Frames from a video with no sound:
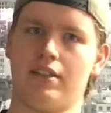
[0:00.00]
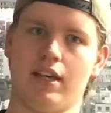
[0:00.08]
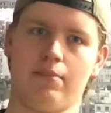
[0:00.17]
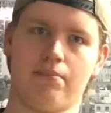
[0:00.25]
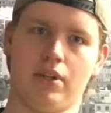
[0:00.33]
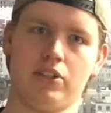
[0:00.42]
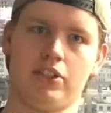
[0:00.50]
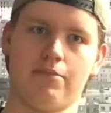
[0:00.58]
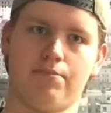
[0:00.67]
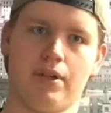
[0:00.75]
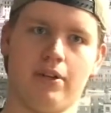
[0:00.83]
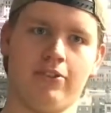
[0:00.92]
that much
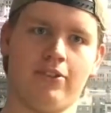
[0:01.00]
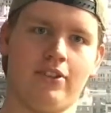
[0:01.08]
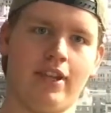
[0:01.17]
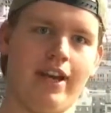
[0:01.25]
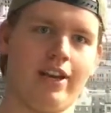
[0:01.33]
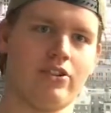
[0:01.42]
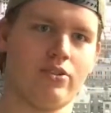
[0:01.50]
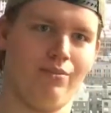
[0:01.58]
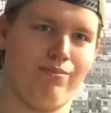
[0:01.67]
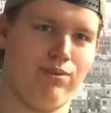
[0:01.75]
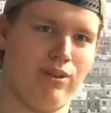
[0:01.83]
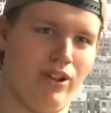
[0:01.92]
about the actual
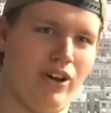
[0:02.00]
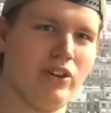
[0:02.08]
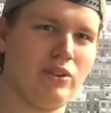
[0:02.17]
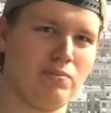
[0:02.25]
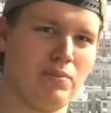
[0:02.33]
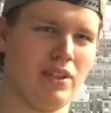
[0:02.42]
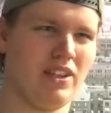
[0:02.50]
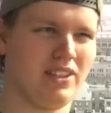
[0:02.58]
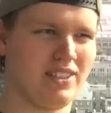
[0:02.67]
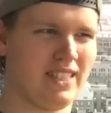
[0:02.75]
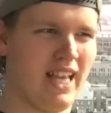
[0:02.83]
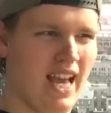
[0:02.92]
plot,
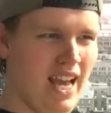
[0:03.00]
because